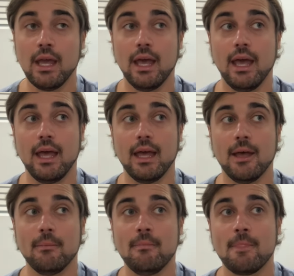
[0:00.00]

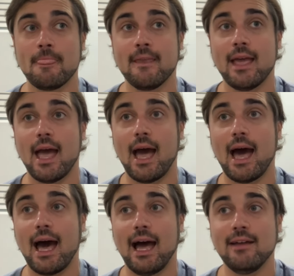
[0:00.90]

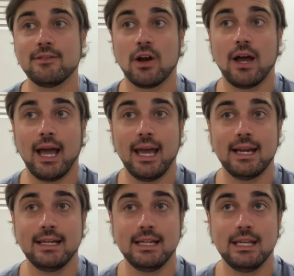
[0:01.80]
I've not had
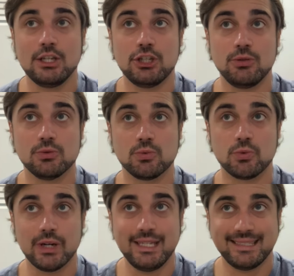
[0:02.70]
any issues
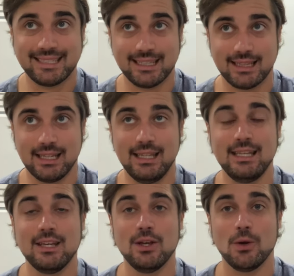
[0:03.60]
recently
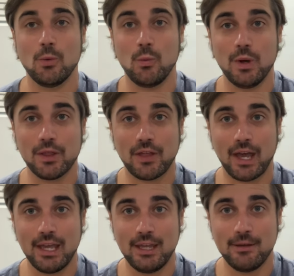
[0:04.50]
with
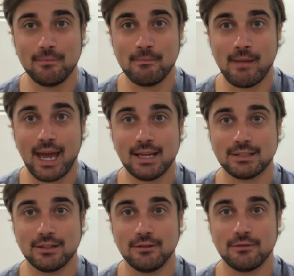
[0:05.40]
a
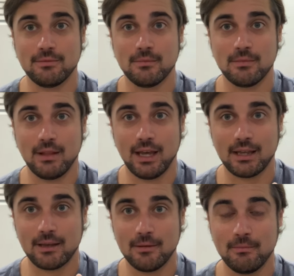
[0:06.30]
massive
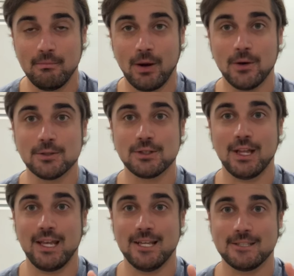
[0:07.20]
like bird's
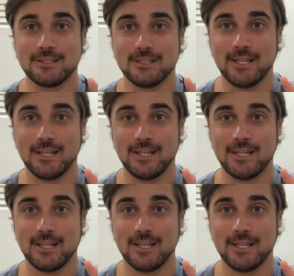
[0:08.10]
nest